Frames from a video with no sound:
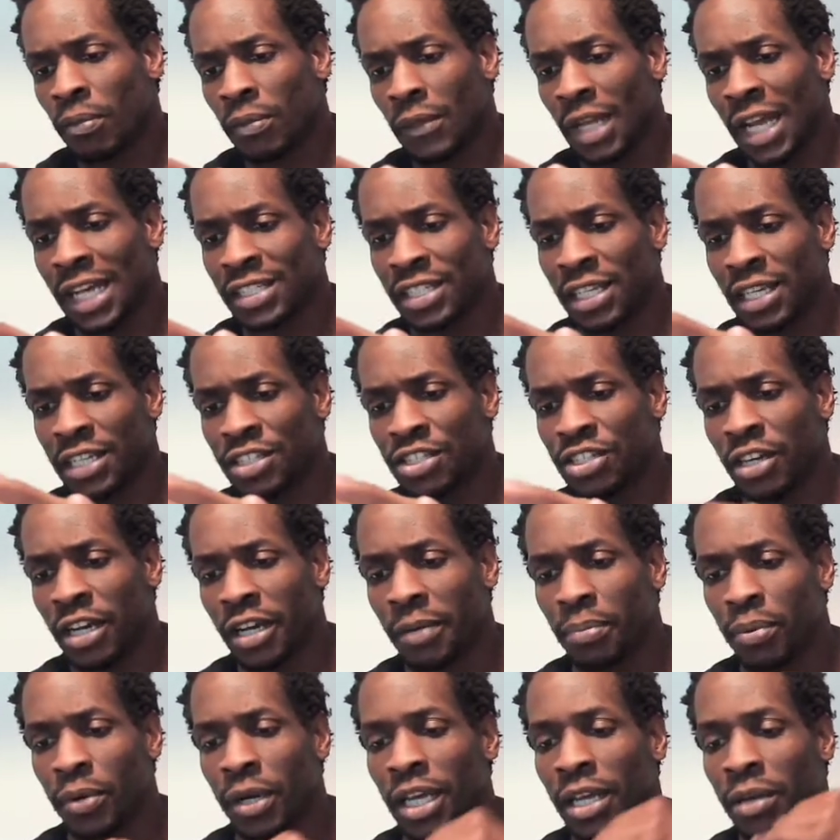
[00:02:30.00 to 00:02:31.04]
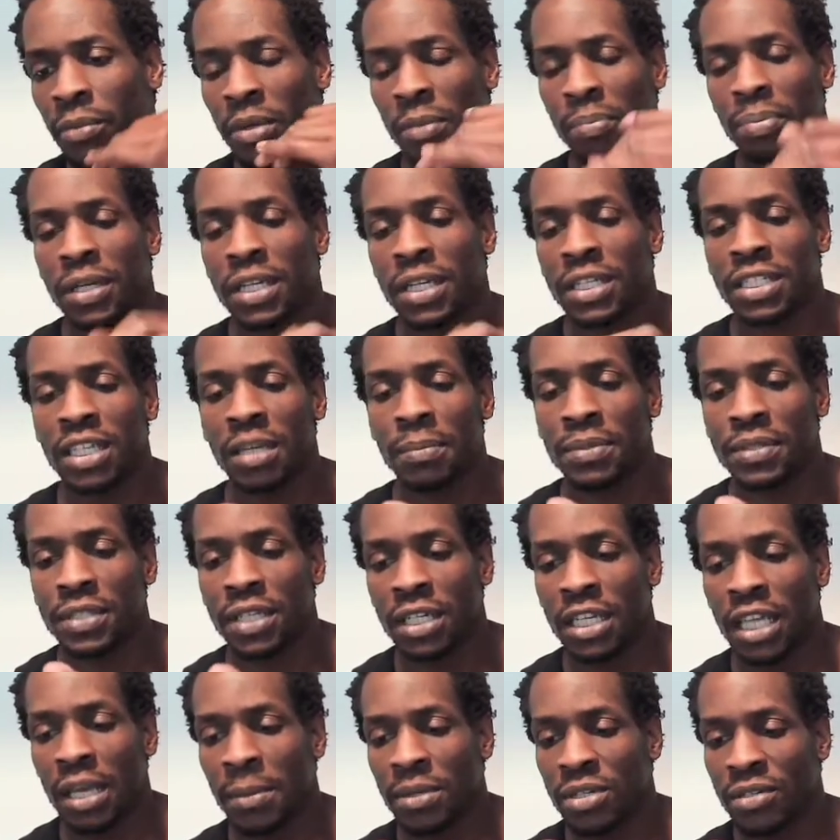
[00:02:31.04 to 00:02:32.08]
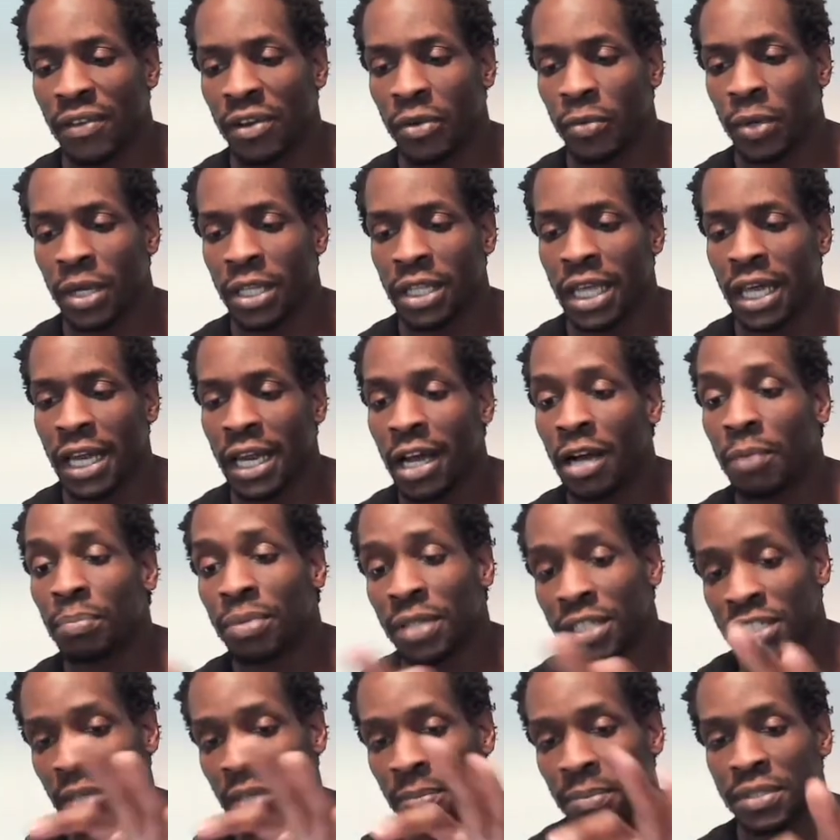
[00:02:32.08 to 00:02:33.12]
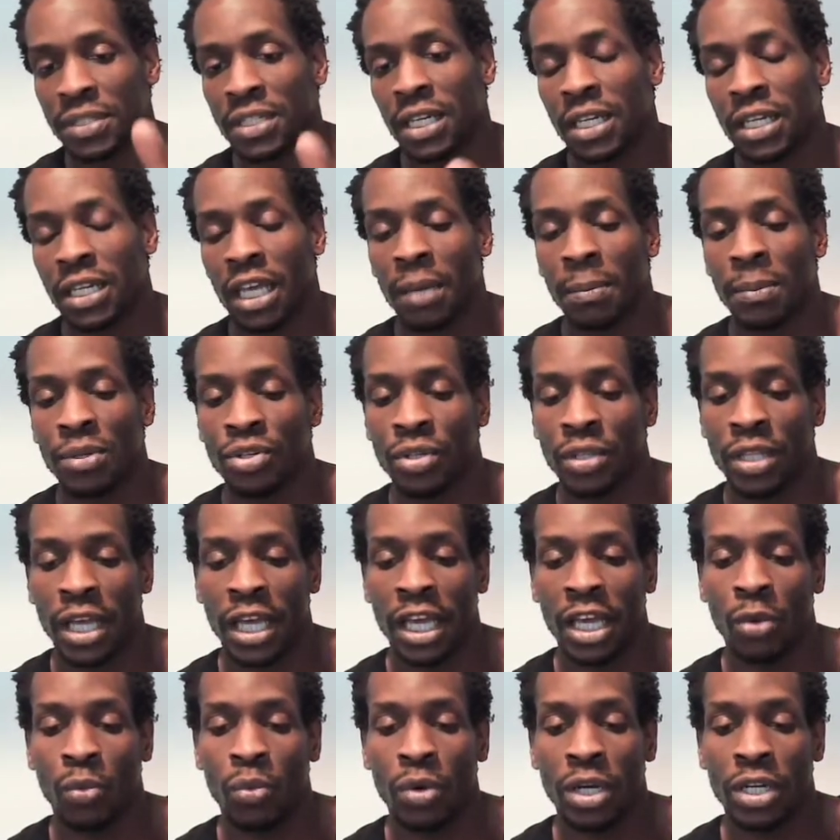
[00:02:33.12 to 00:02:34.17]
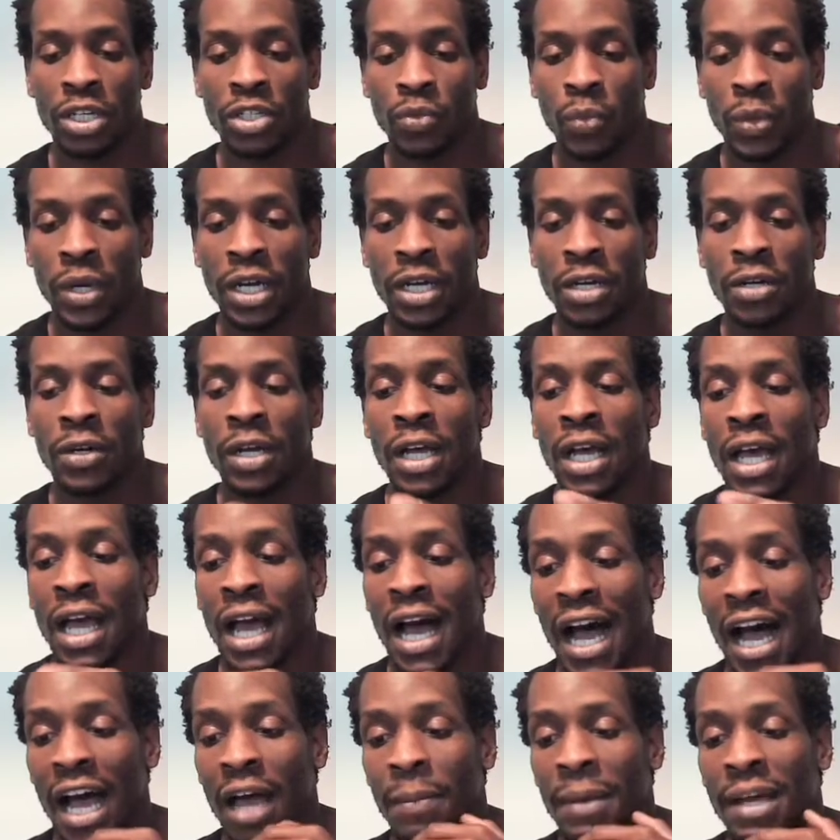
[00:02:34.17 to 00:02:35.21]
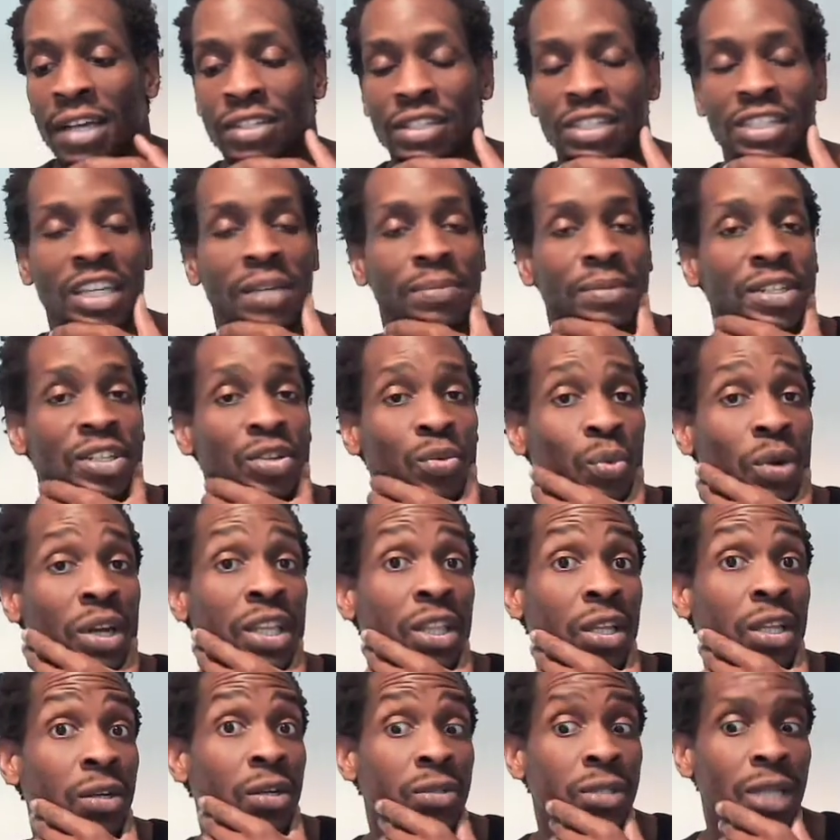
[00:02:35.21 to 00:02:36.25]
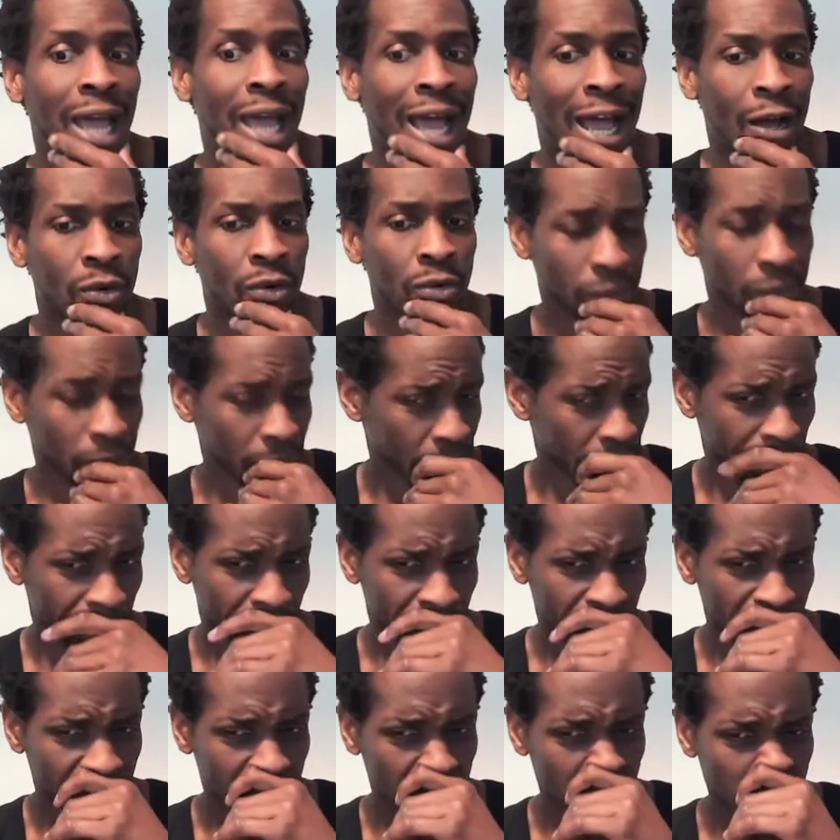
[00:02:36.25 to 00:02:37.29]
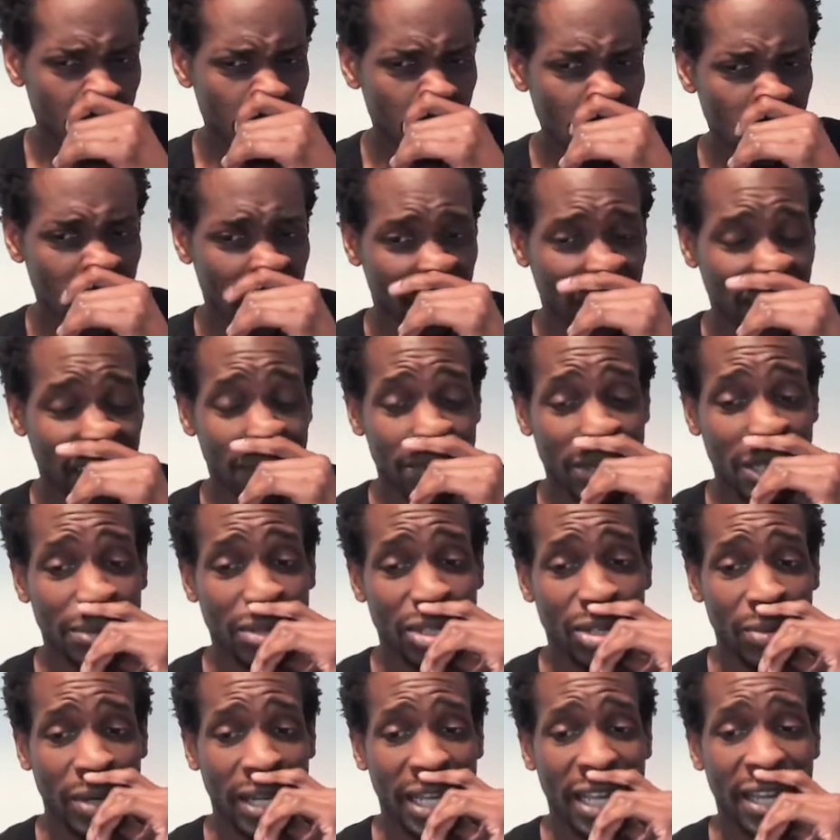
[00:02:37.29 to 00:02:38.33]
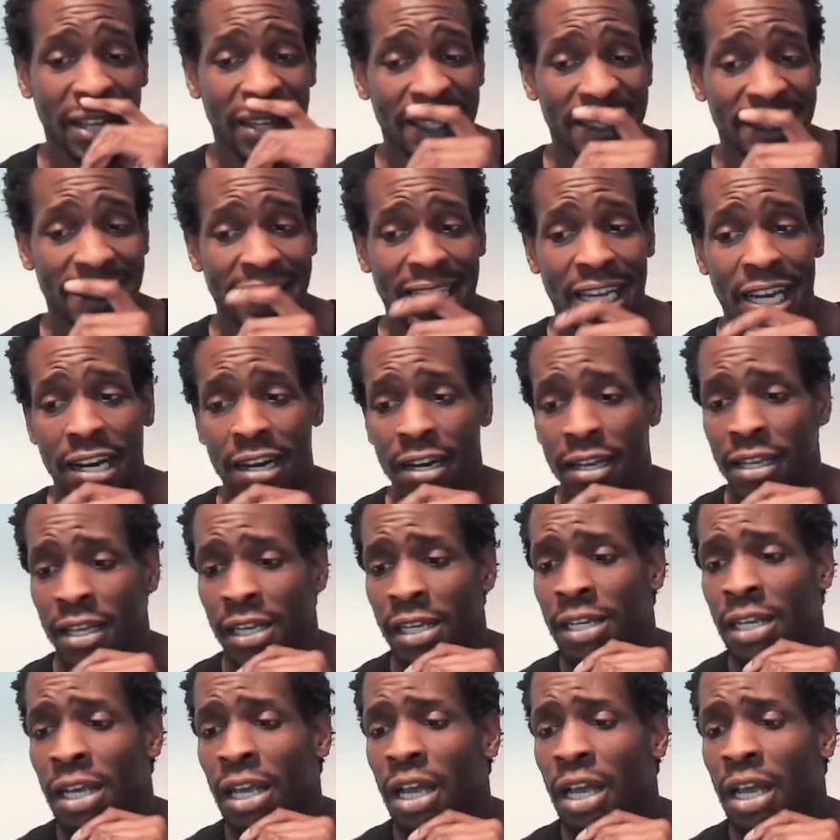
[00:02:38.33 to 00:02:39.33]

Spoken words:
As a legendary point, it would be plus 10% damage if I ring that out, plus 10% damage on the A1 as well. I'm actually tempted to ring those out. In fact, I'm tempted to ring out his entire kit